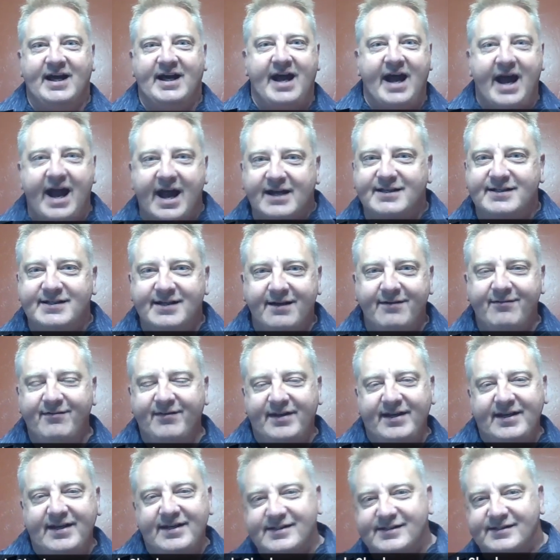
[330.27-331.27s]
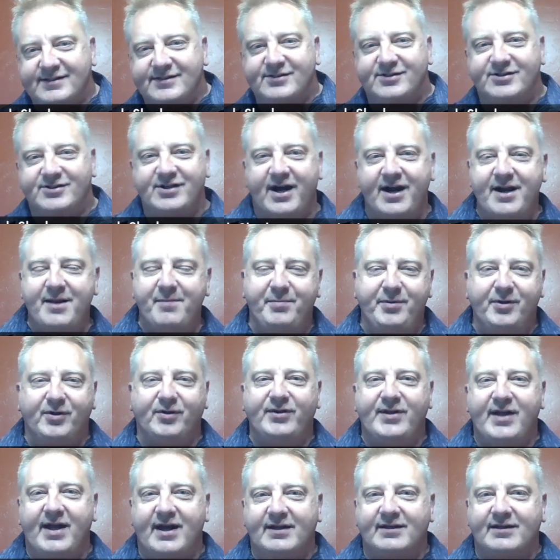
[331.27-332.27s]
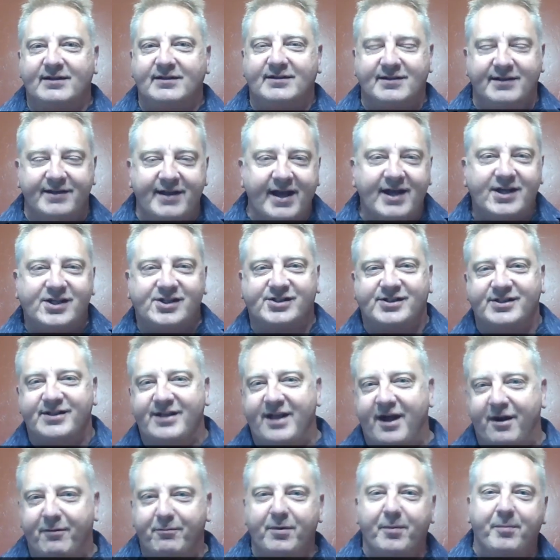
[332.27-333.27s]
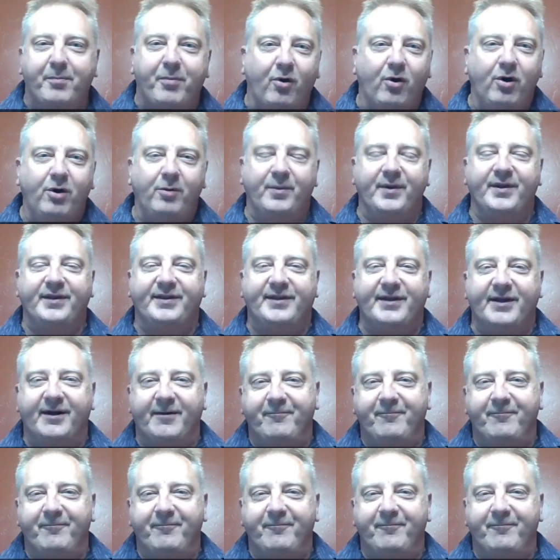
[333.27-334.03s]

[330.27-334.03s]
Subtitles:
activities to try to build that connection, that rapport with them.